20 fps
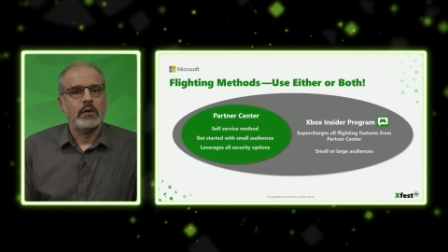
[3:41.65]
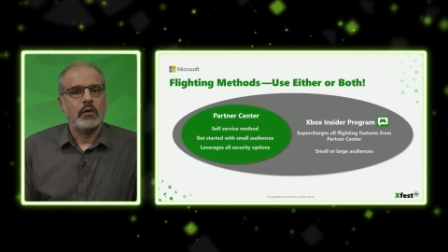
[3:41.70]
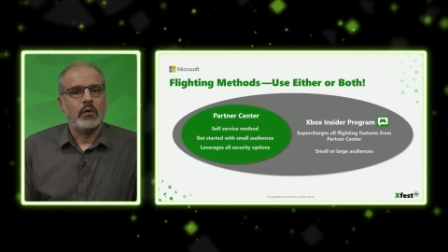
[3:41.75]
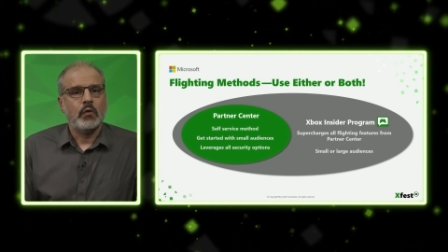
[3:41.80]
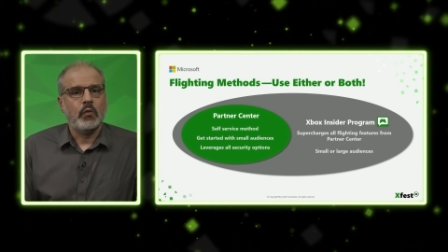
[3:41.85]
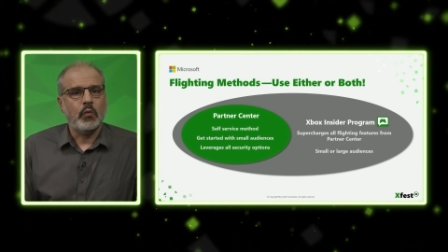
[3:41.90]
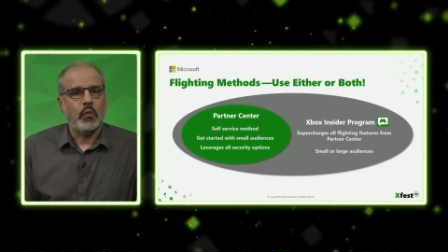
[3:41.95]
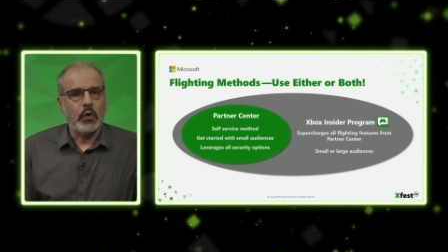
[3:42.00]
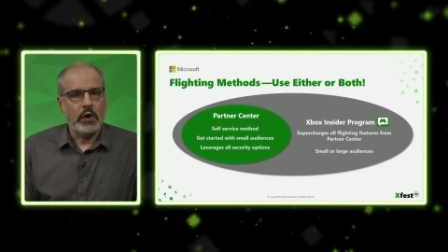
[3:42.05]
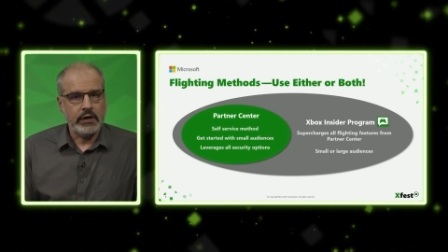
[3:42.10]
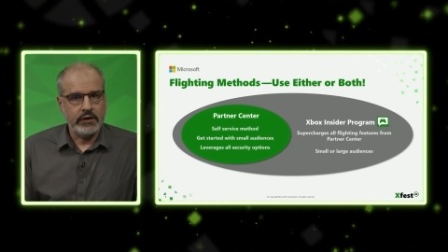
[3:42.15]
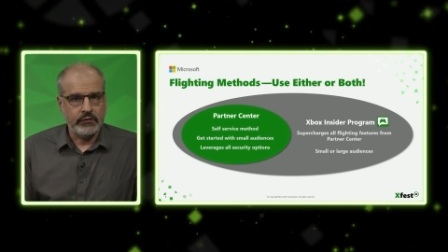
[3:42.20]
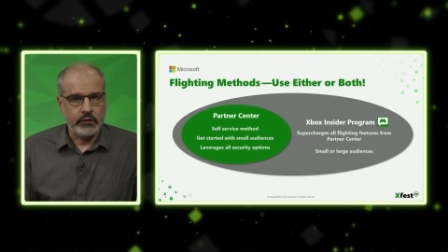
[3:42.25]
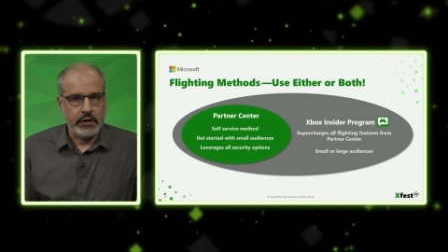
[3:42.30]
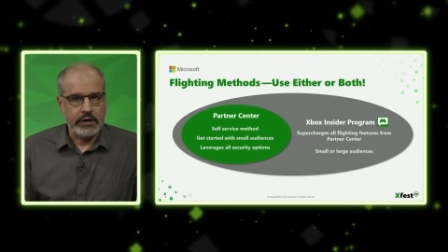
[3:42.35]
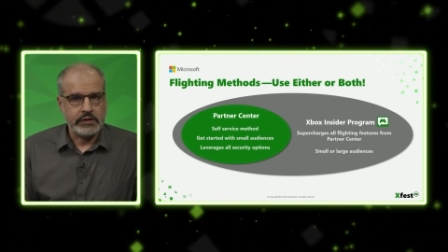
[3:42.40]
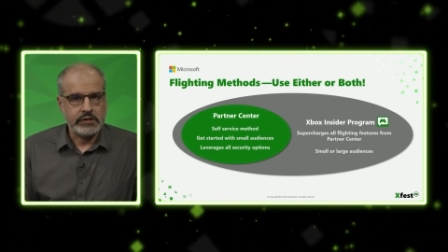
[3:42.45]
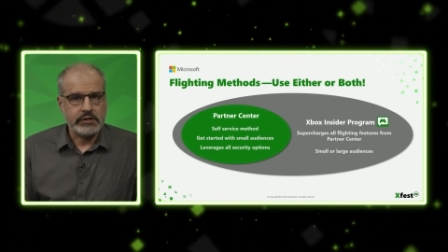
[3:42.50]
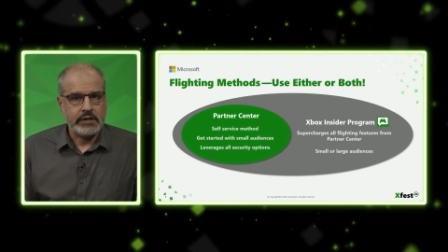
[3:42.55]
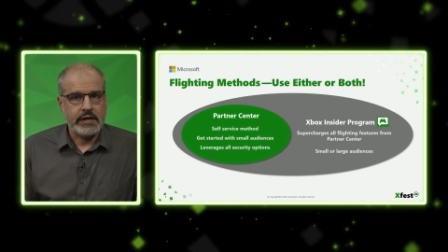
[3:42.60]
One of
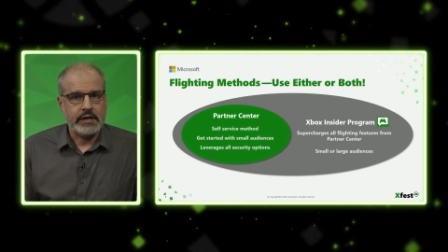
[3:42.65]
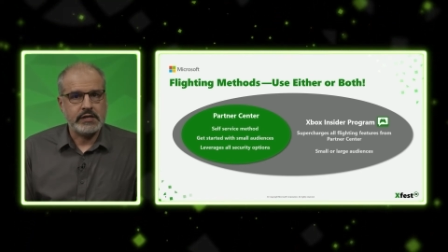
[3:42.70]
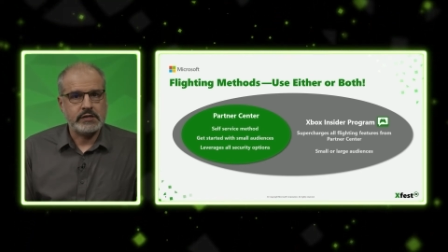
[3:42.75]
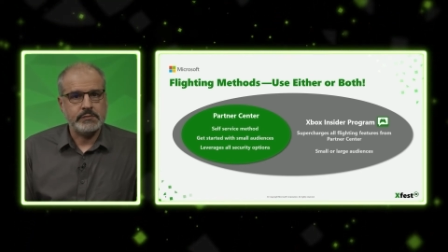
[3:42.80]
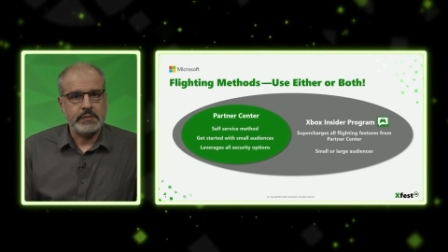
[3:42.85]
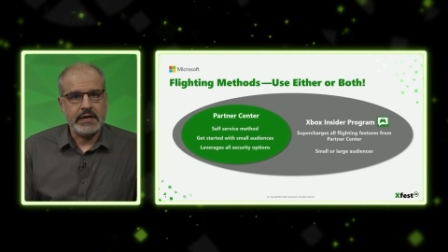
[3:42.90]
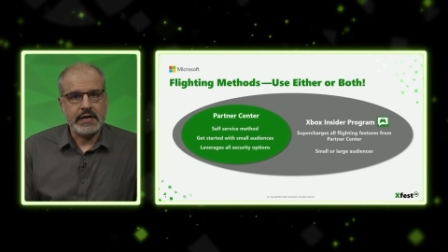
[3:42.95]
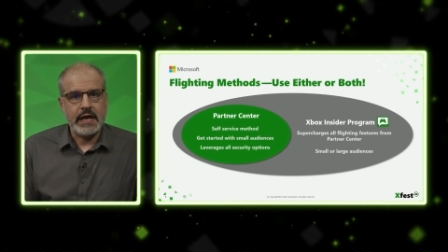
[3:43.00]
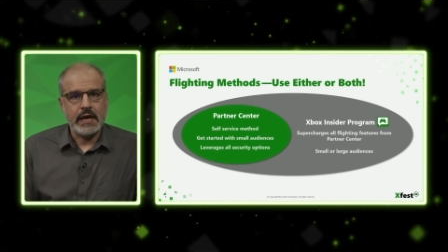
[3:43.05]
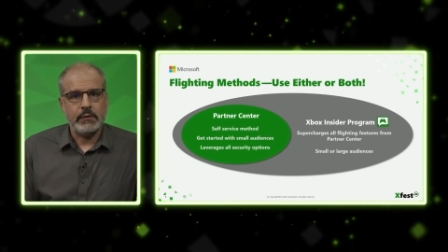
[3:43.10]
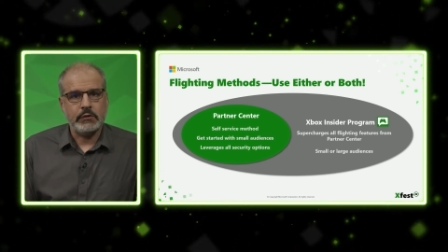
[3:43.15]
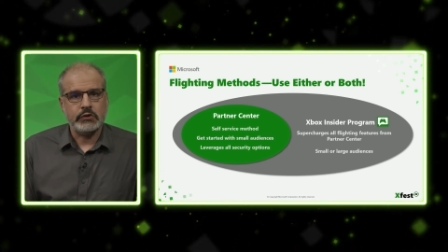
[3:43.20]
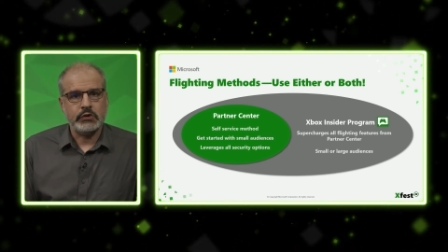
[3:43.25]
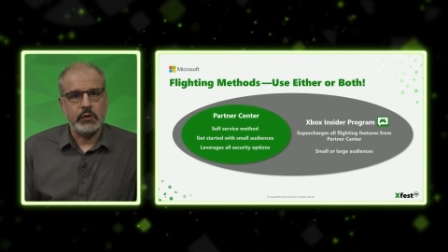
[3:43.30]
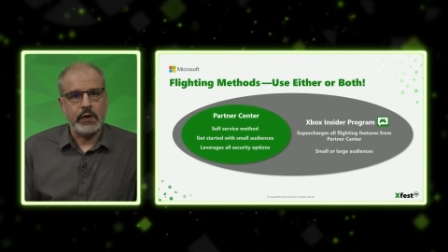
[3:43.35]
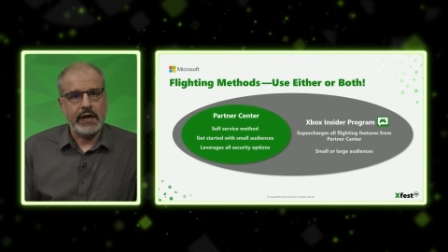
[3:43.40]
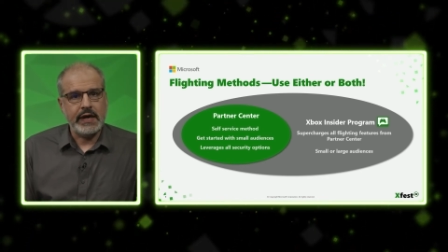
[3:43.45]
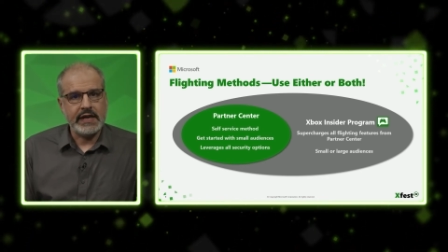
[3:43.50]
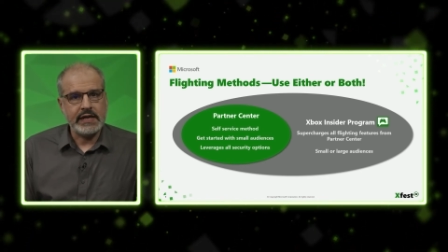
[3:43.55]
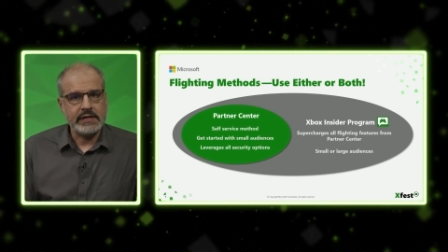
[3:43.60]
which is being able
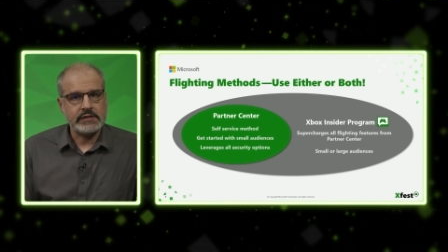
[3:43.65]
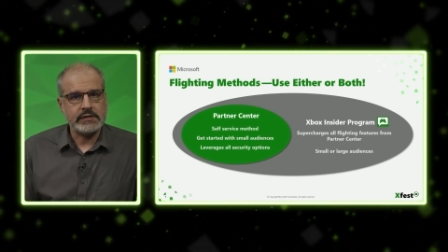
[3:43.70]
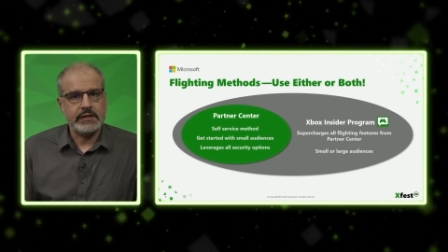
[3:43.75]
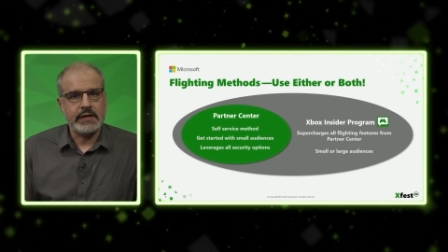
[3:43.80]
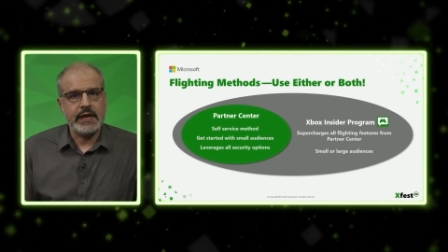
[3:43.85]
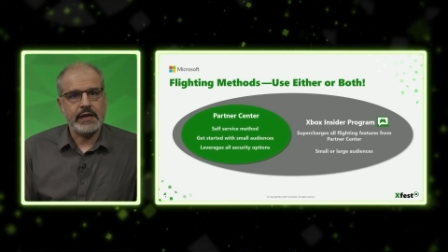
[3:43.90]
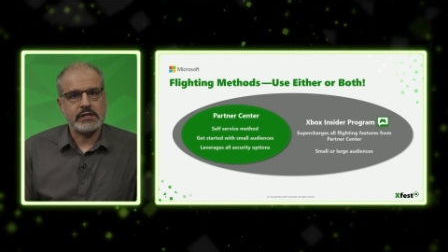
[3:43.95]
to easily